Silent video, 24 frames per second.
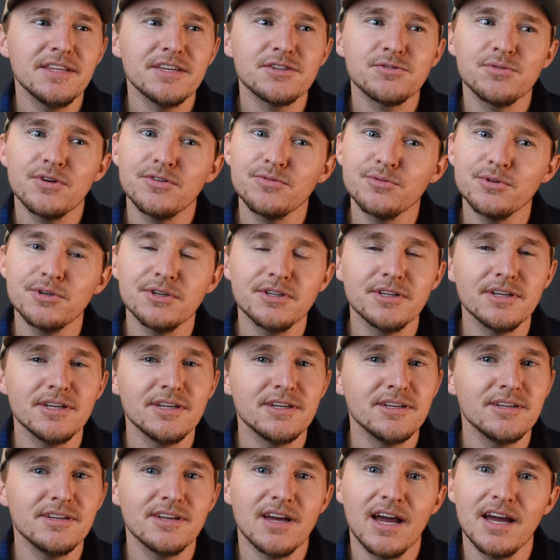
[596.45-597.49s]
this one
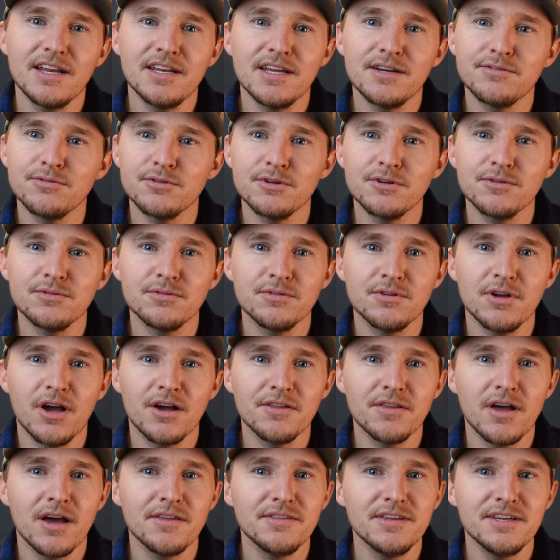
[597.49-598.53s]
really, I never,
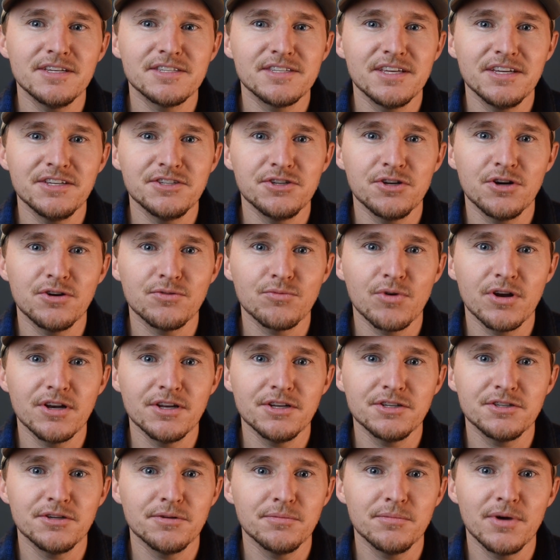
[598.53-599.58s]
on these things you don't run
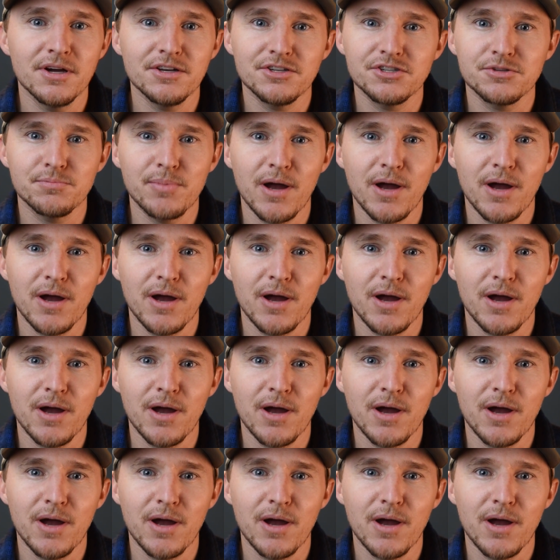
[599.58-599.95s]
into much